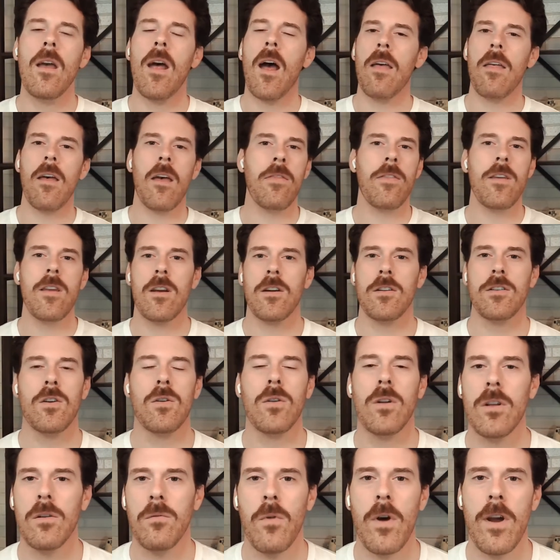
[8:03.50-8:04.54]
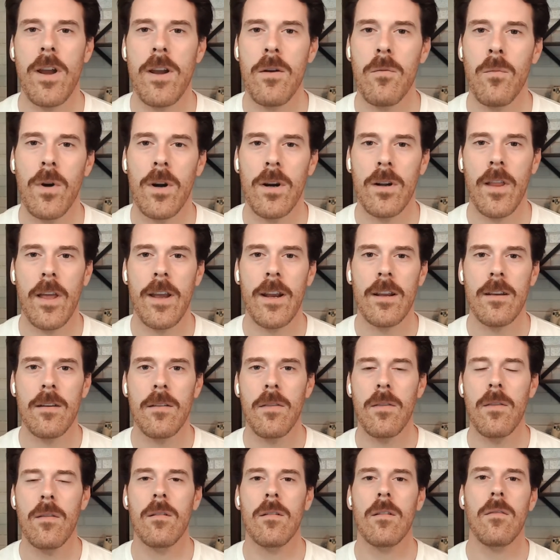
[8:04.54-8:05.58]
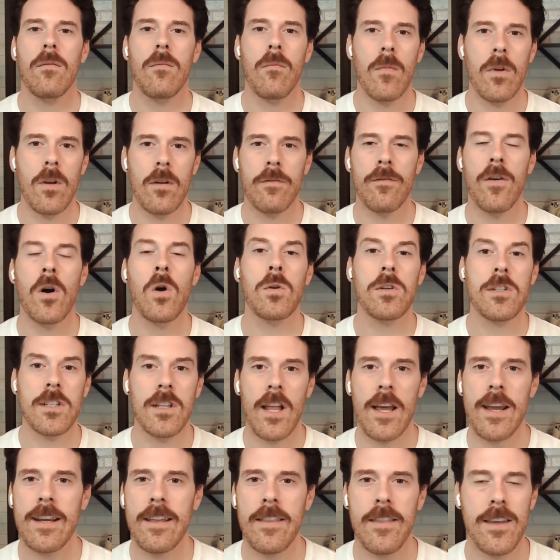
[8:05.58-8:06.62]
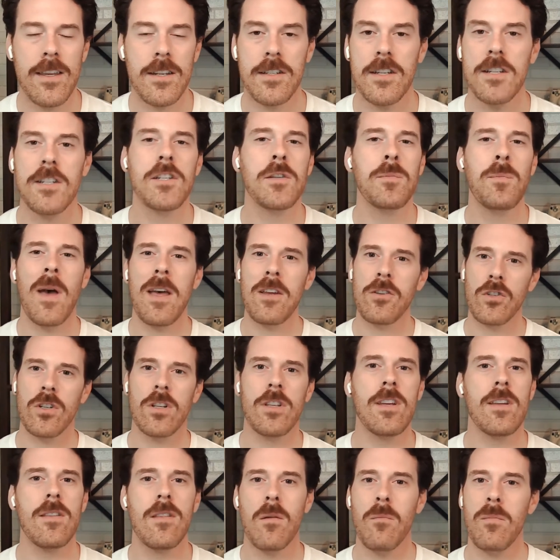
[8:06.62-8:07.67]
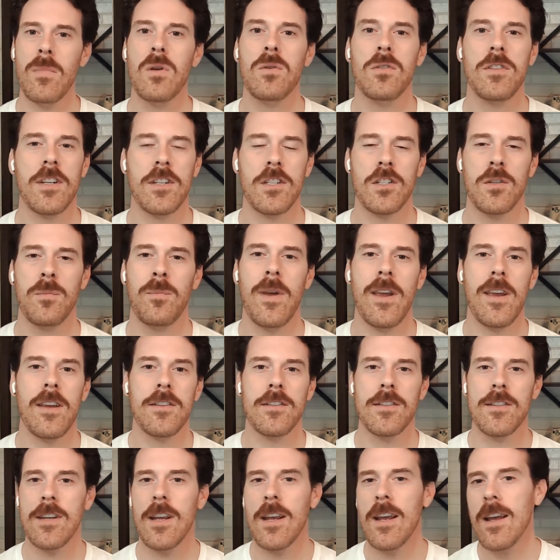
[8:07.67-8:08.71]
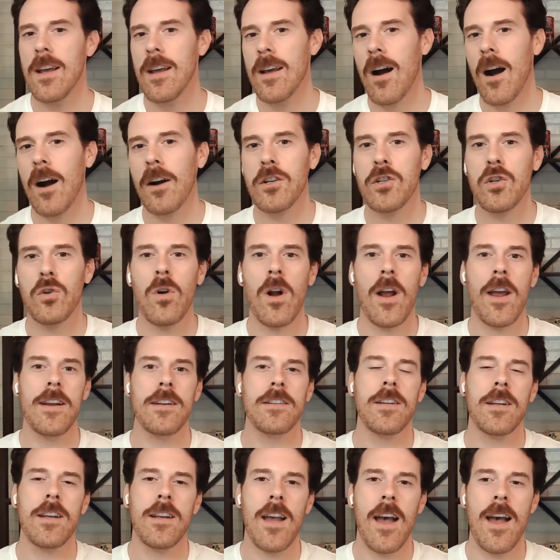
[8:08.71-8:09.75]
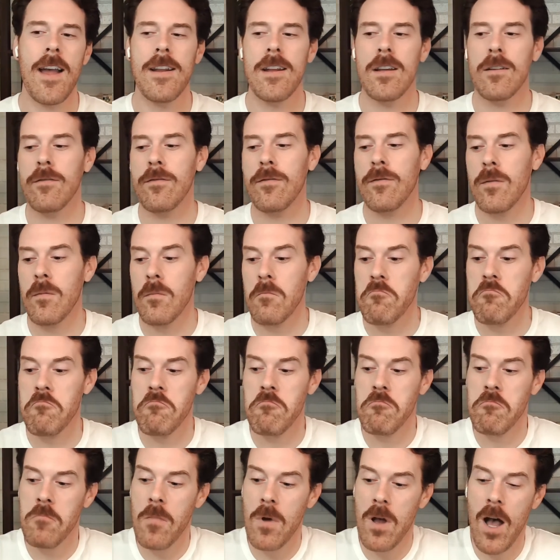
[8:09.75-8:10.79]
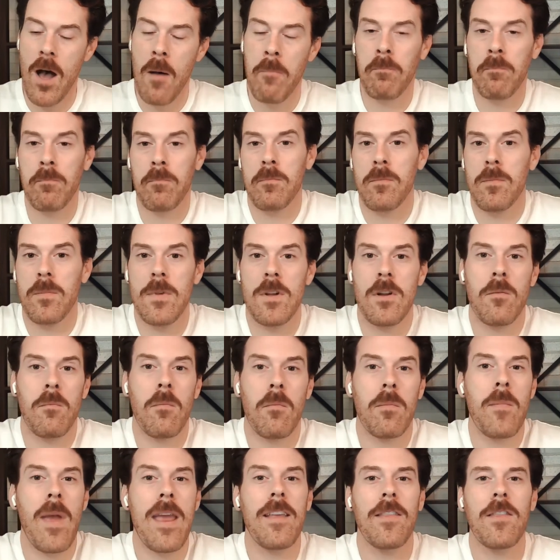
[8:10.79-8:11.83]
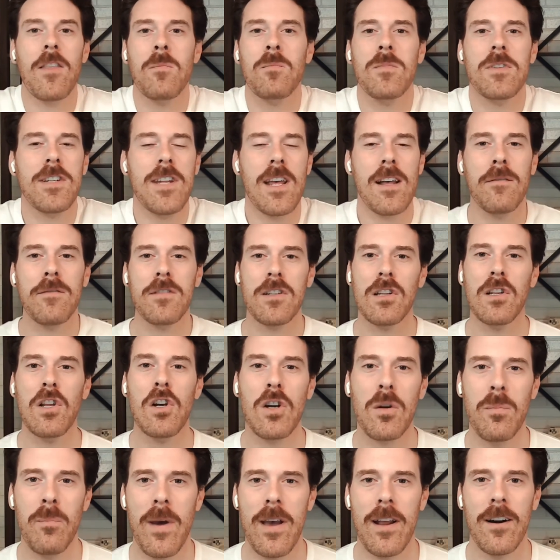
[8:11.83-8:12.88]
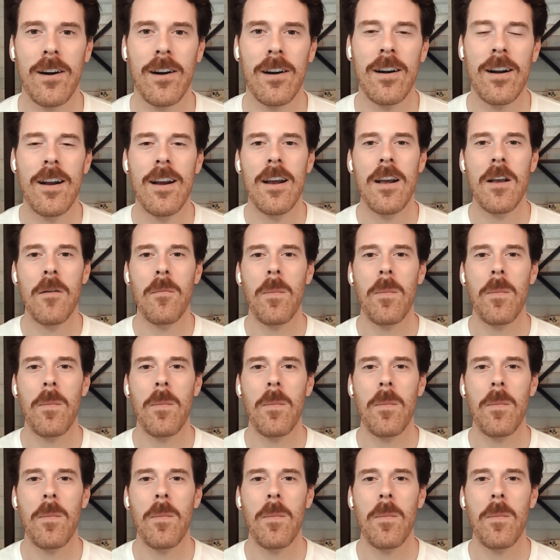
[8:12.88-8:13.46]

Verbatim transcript: I think you're totally right where like, folks like this, especially in the music space, are trying to kind of up, you know, make themselves look better.